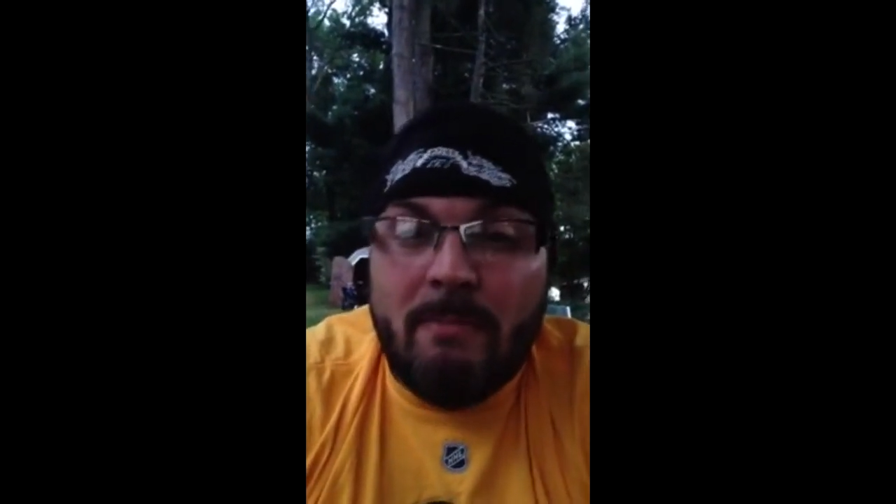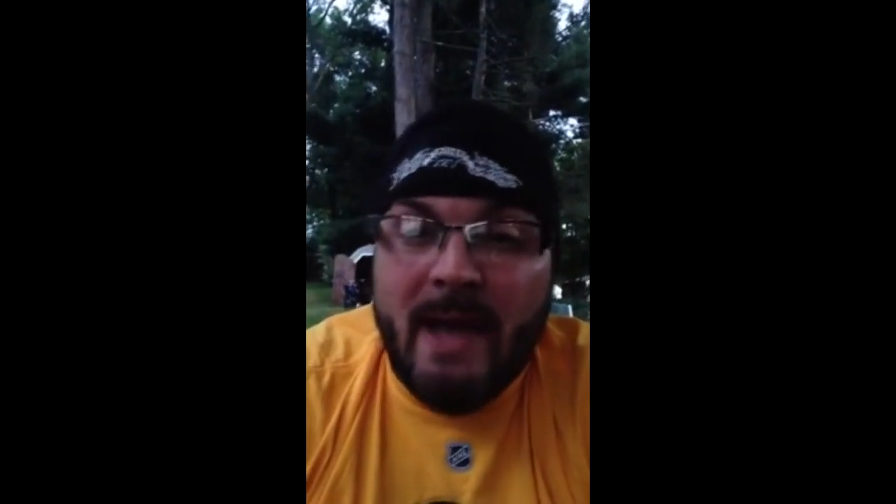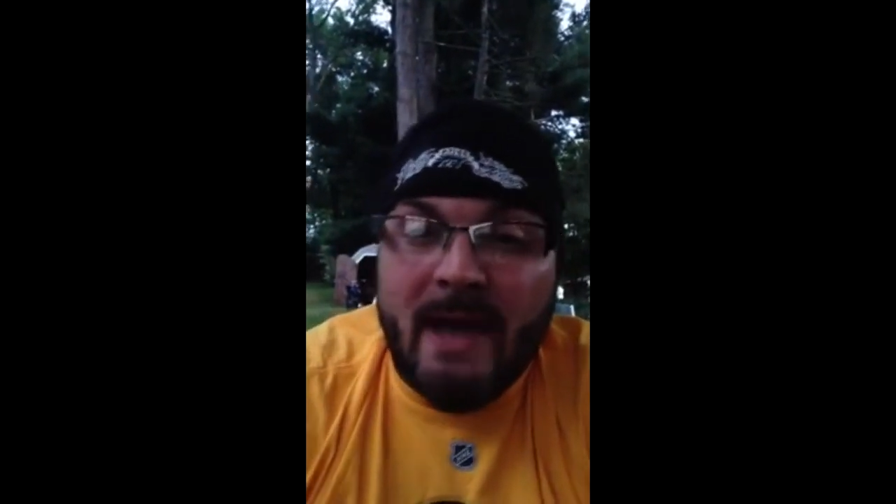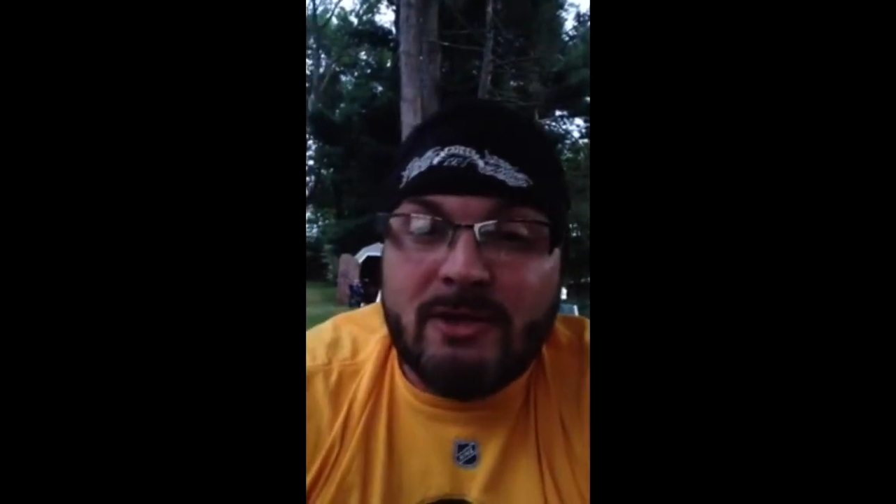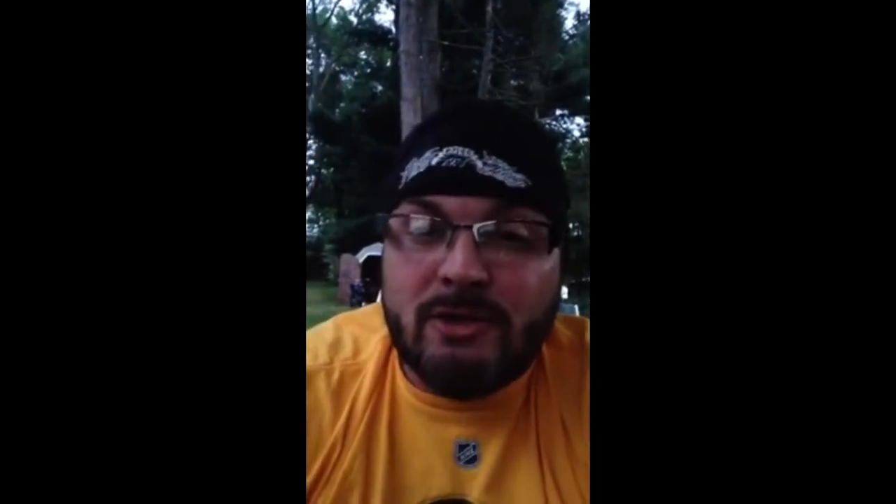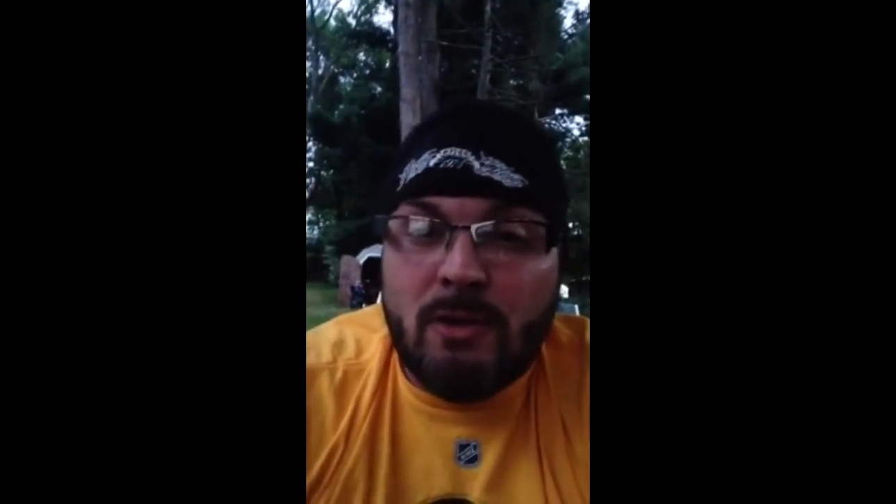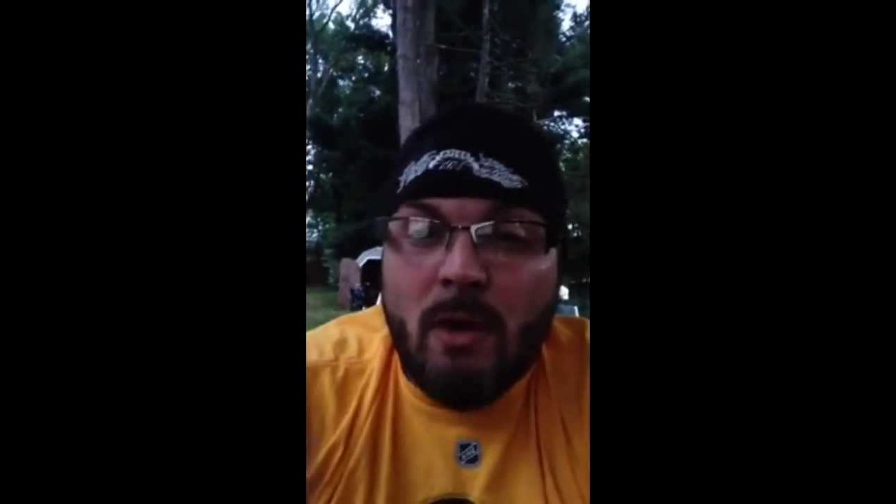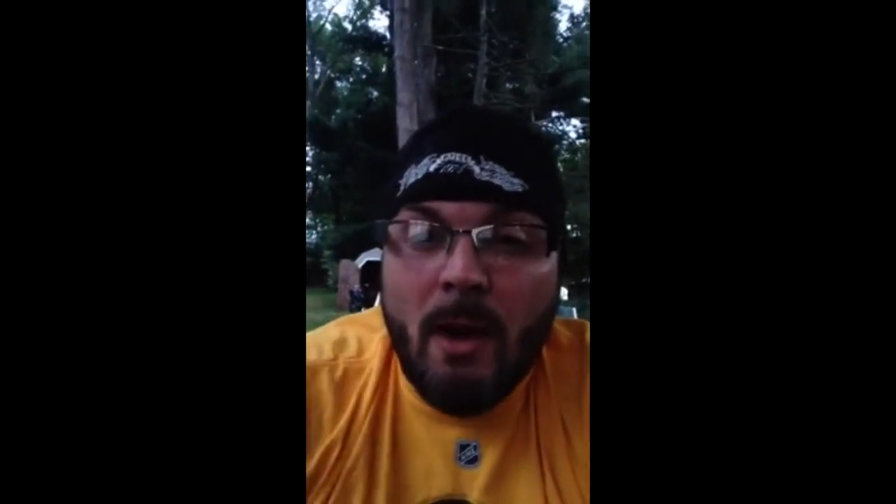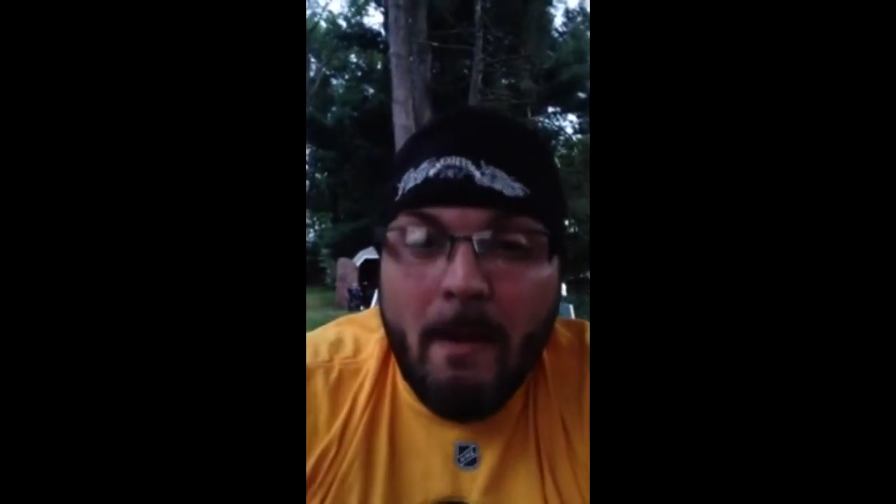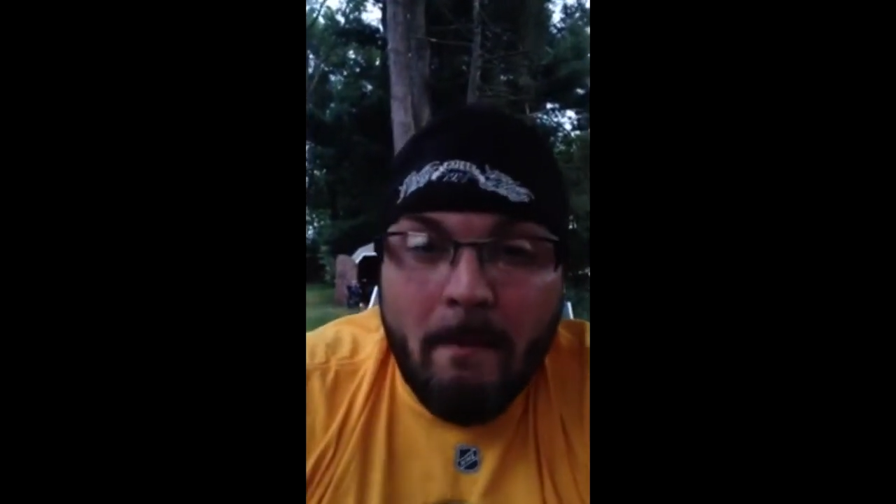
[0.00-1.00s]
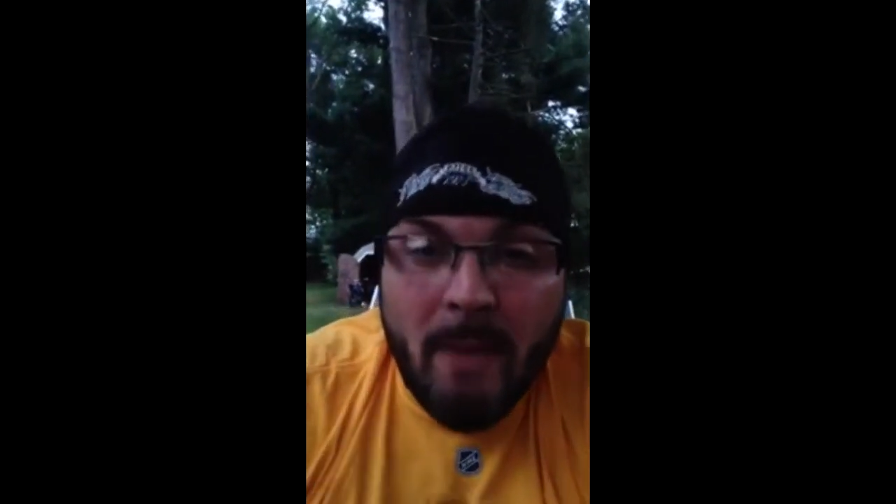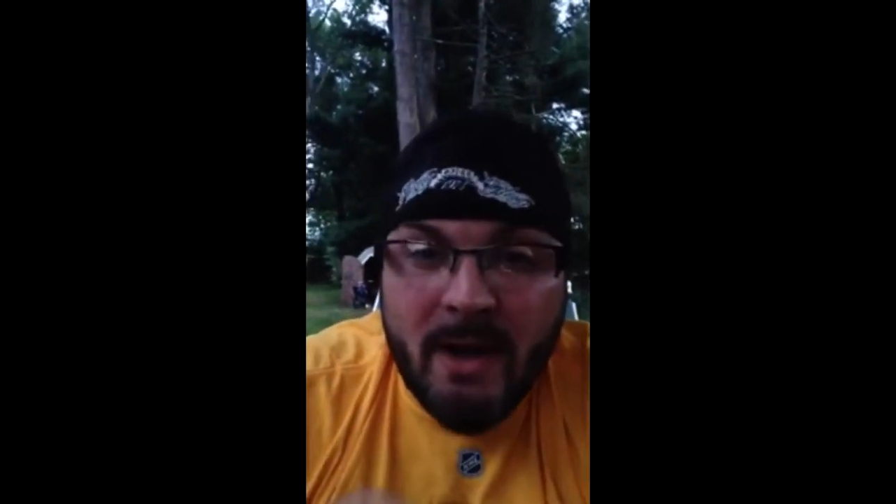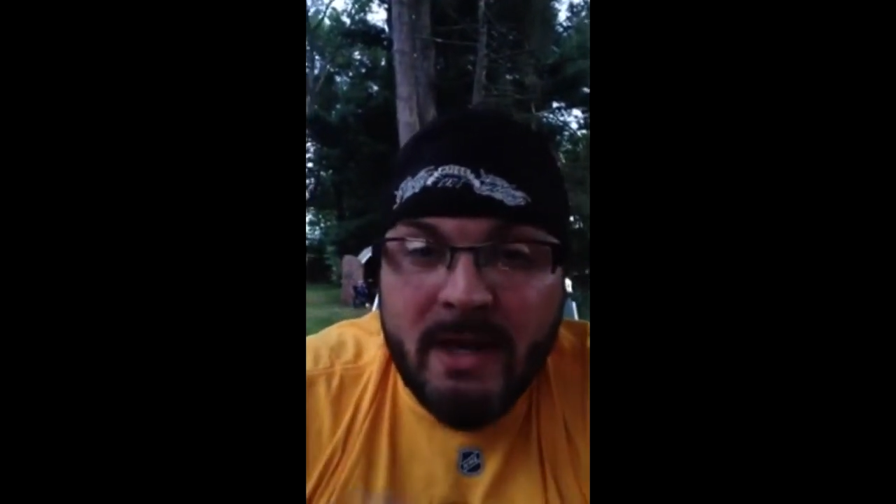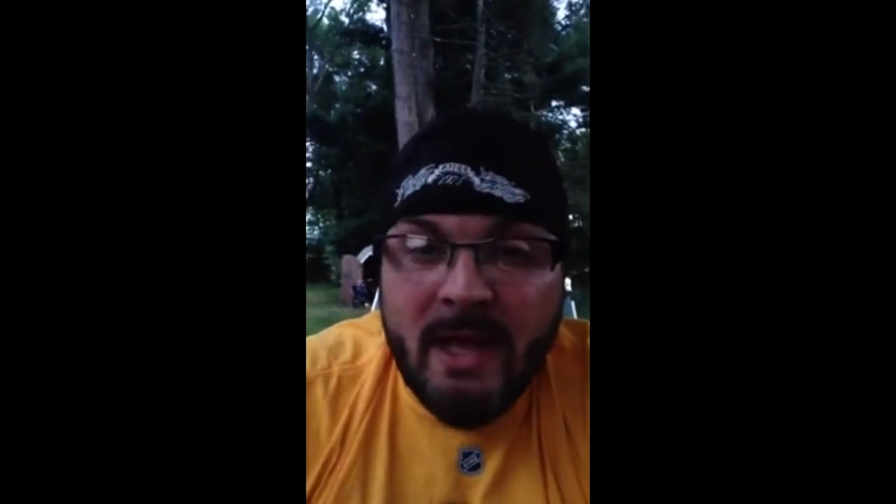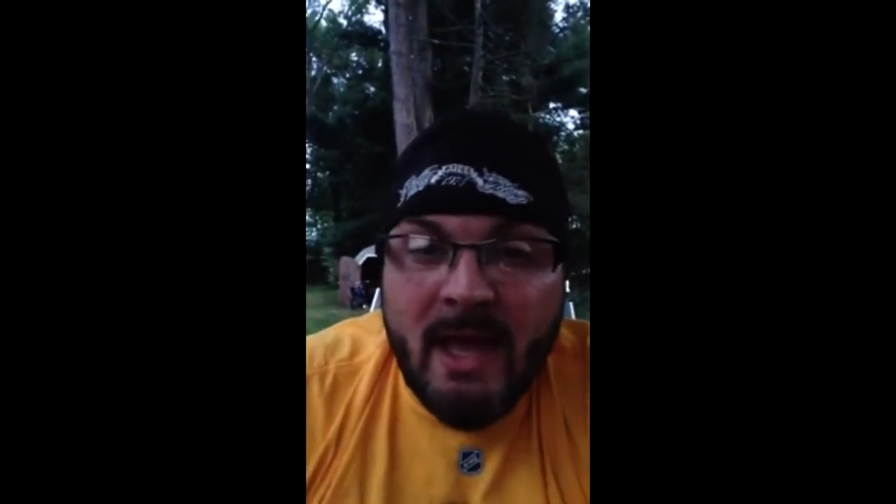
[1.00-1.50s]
back to money.